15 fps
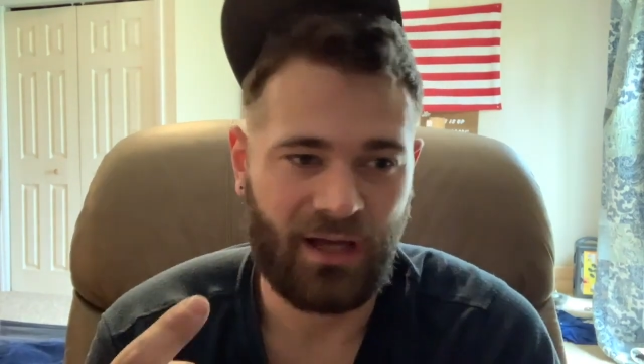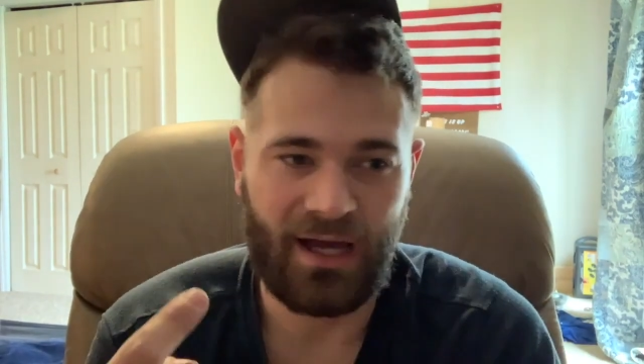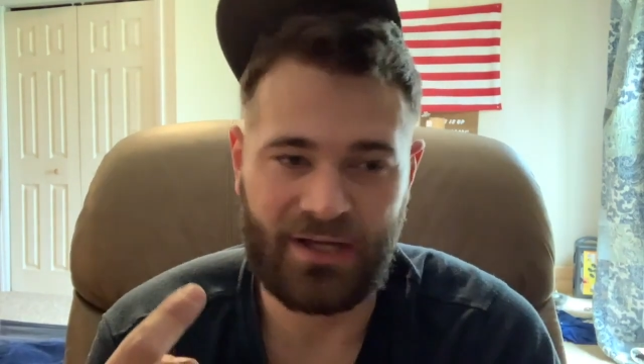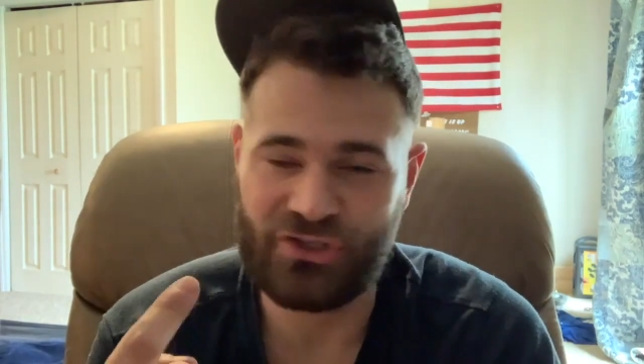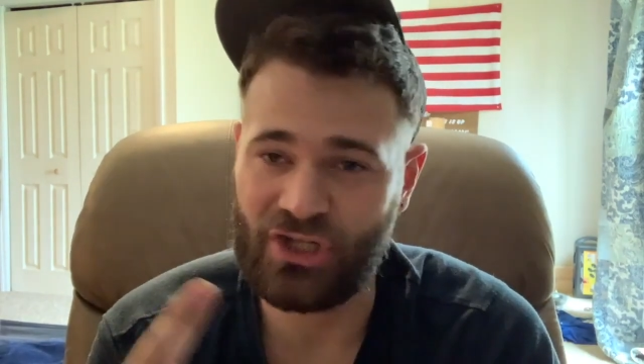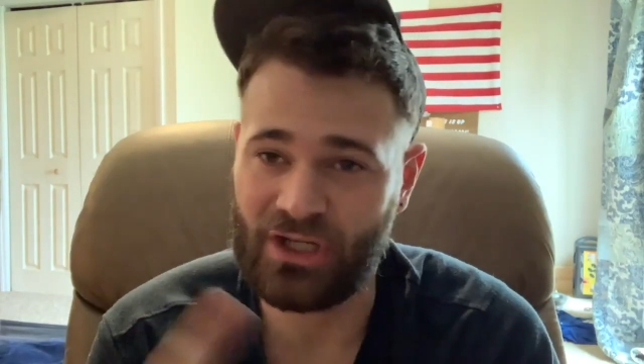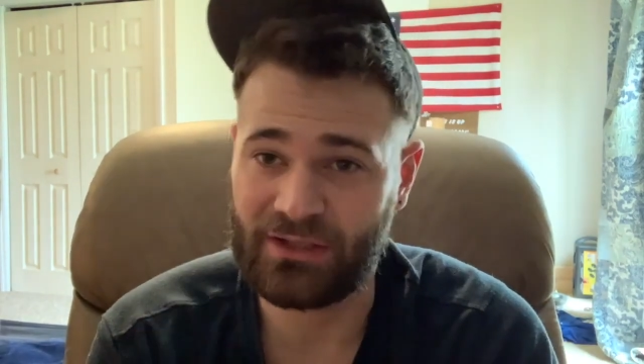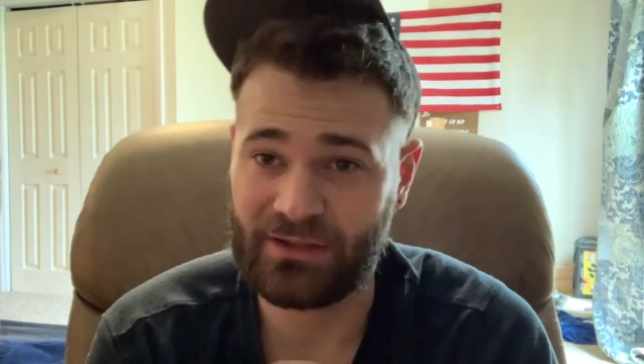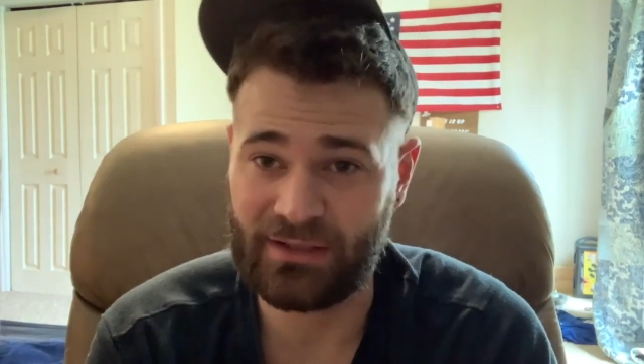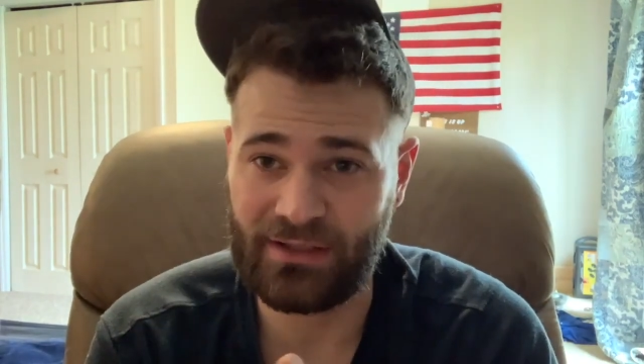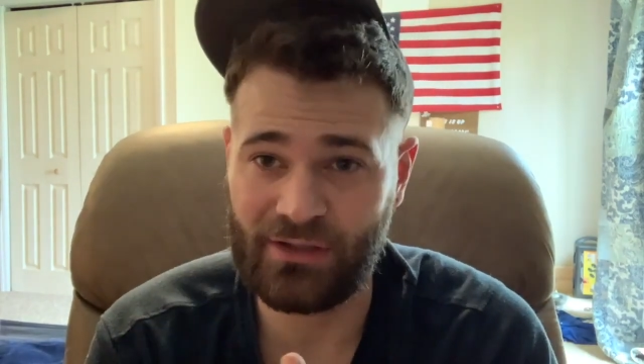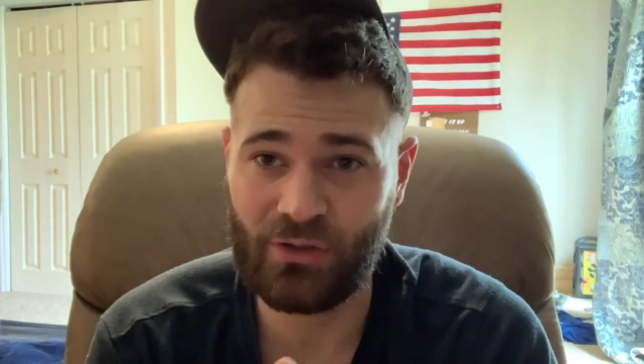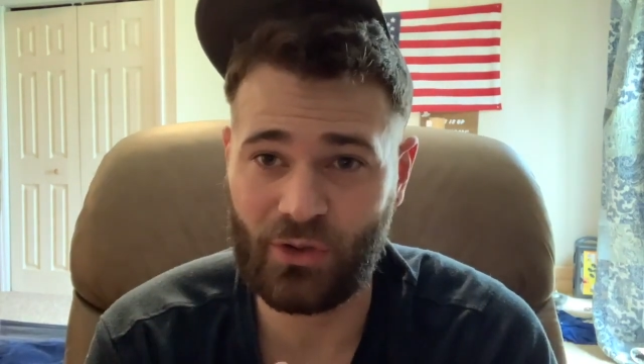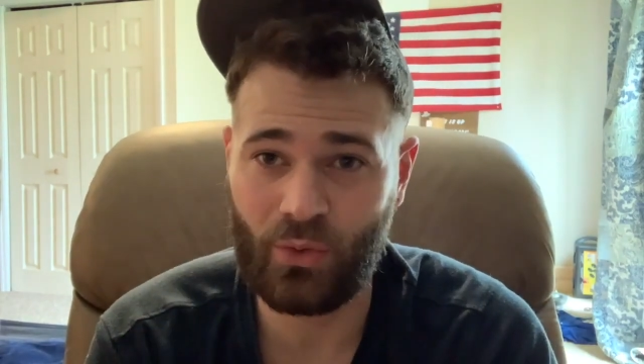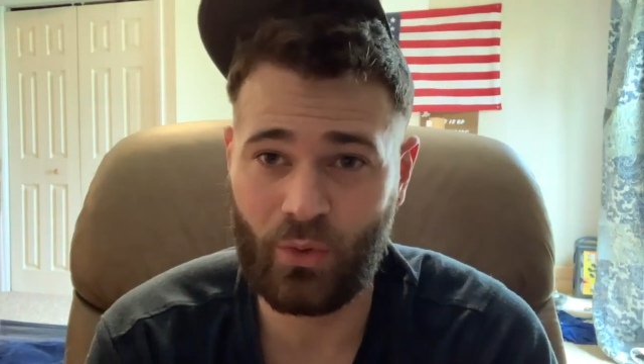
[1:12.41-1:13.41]
I checked the
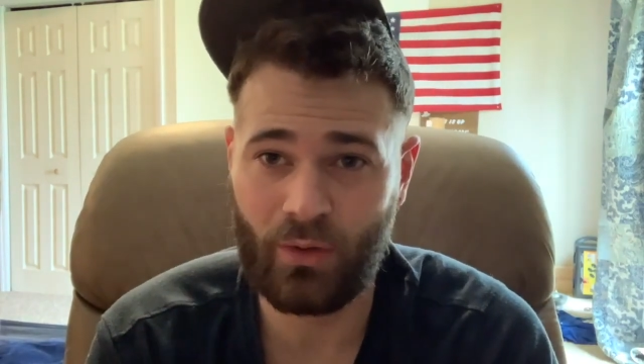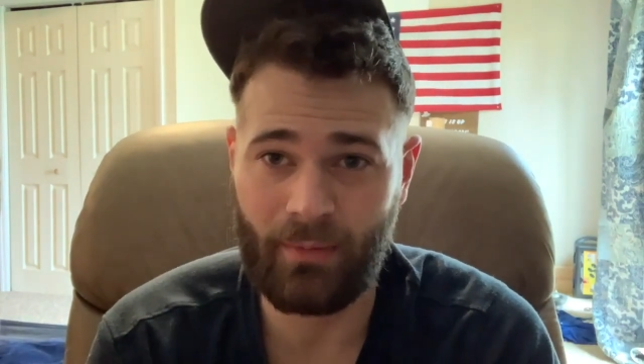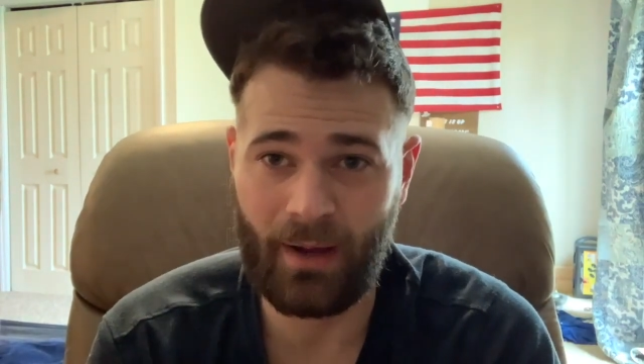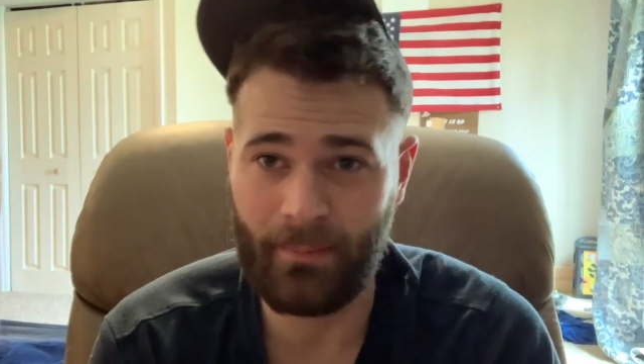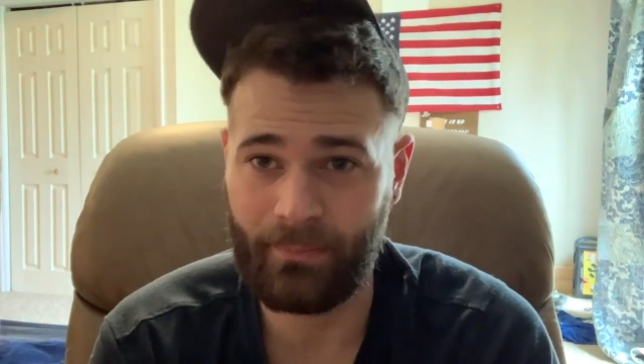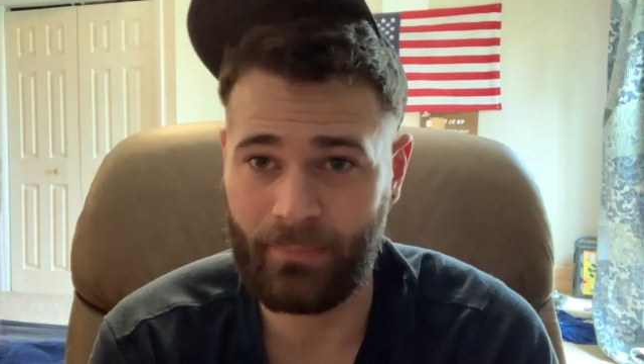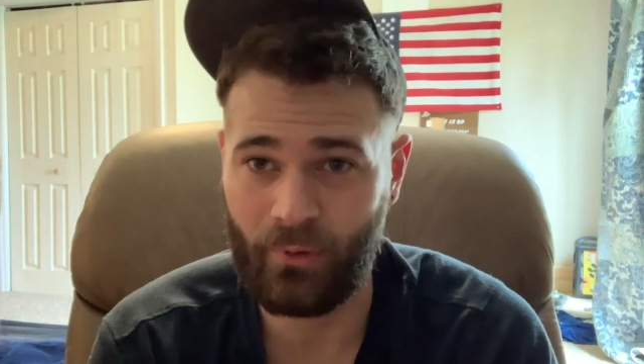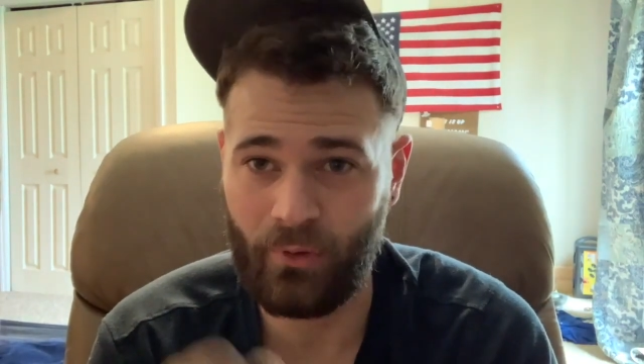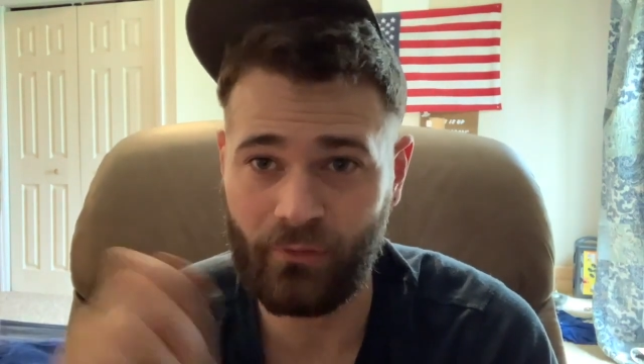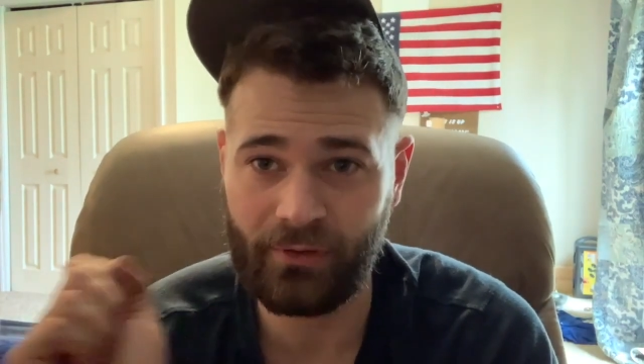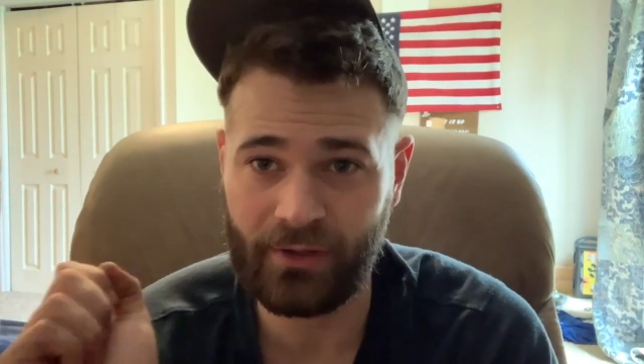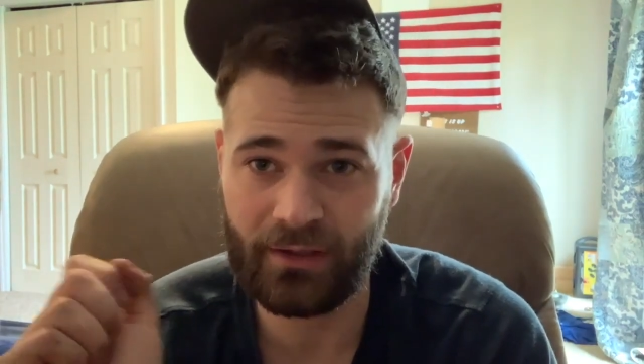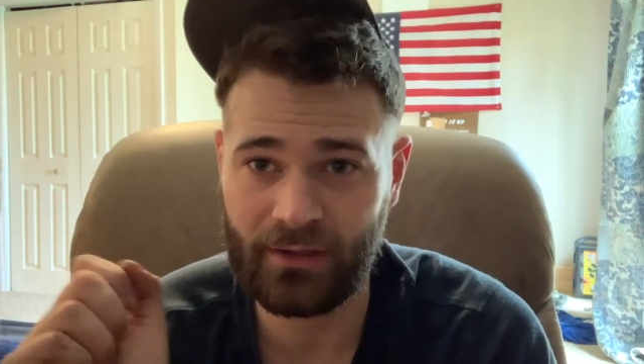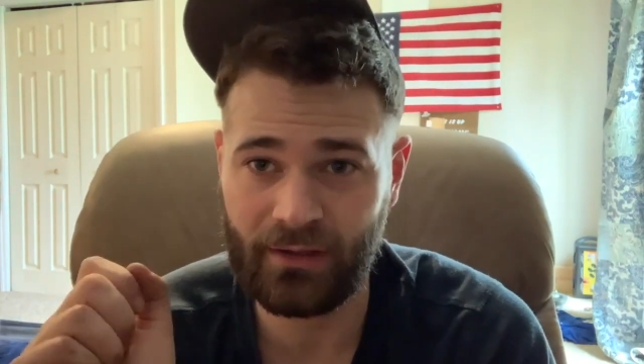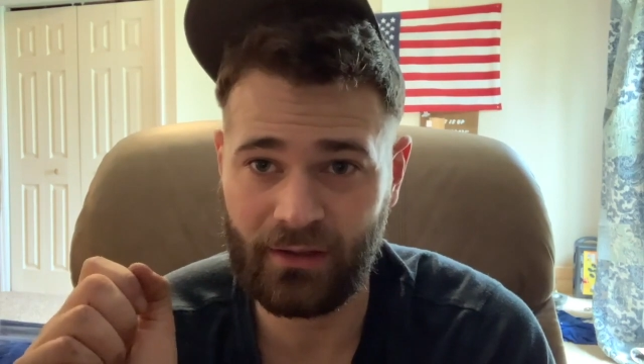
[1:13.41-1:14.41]
heater core by
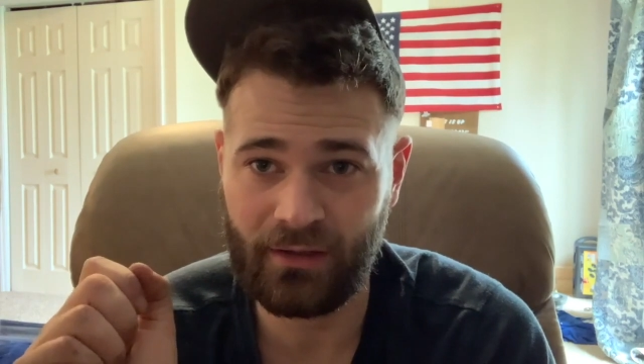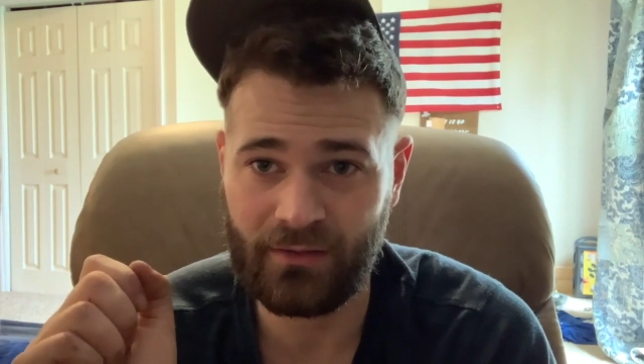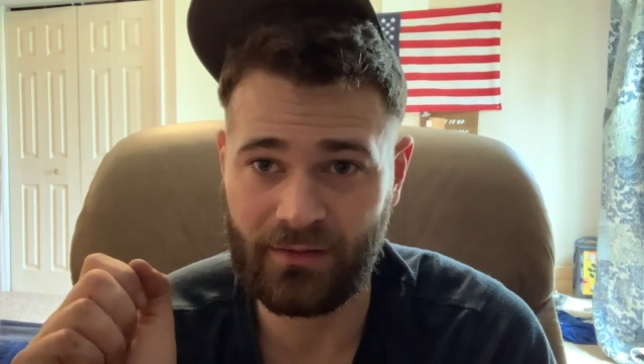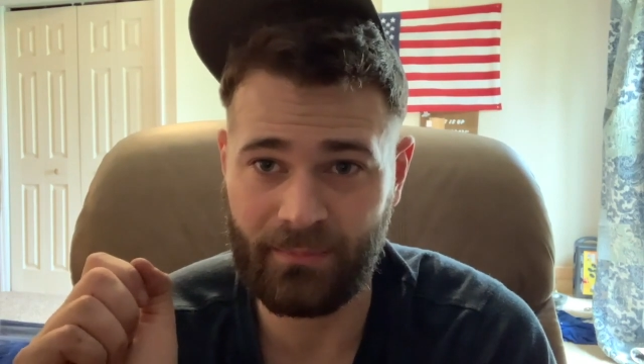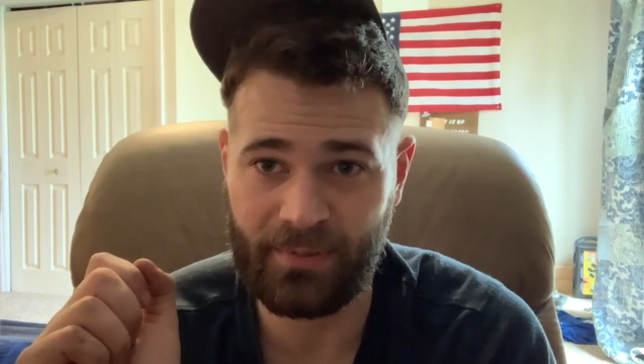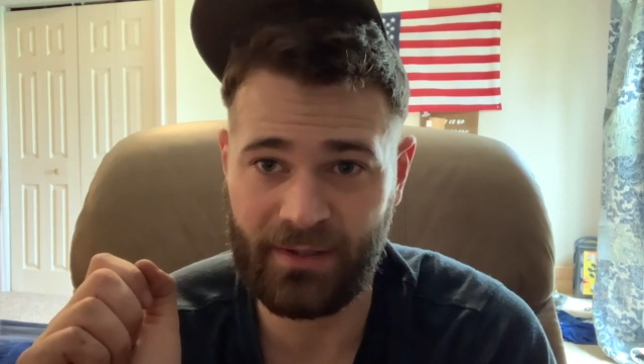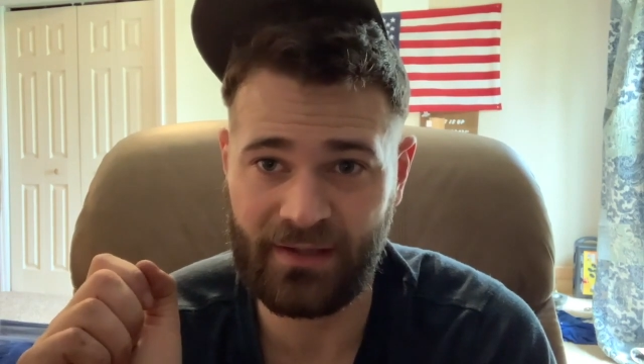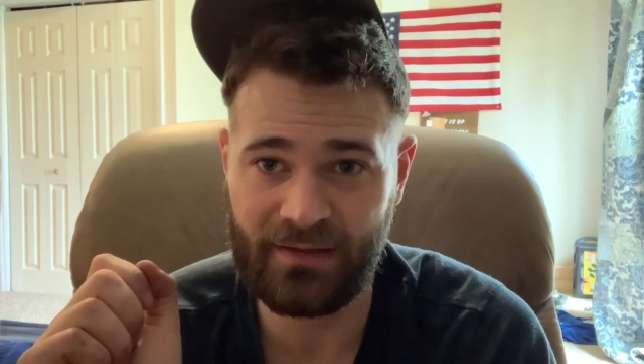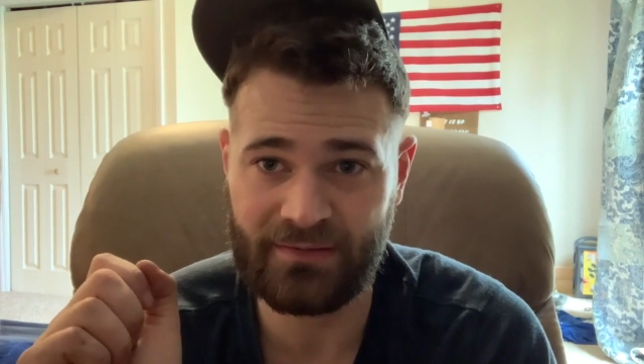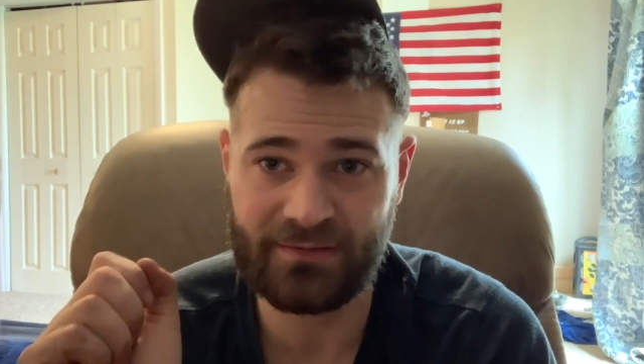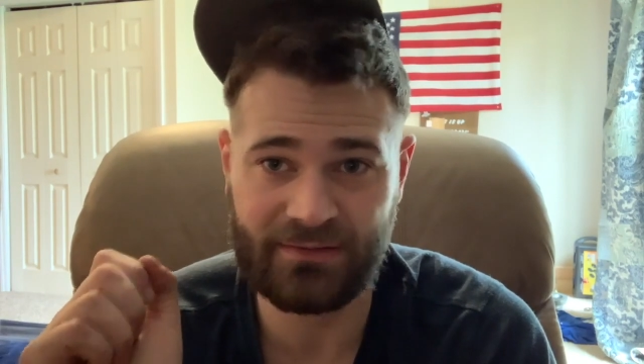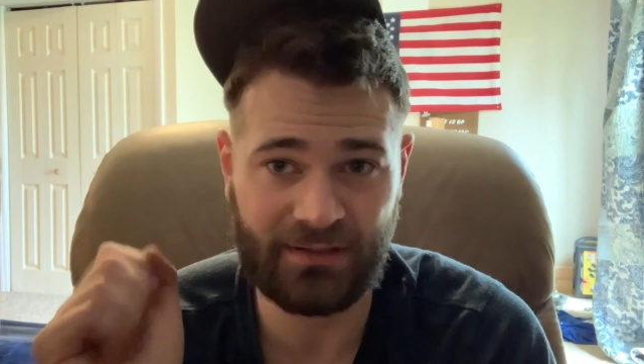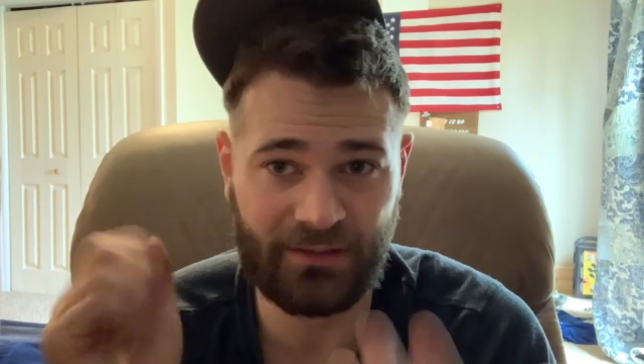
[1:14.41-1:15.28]
pulling the piece.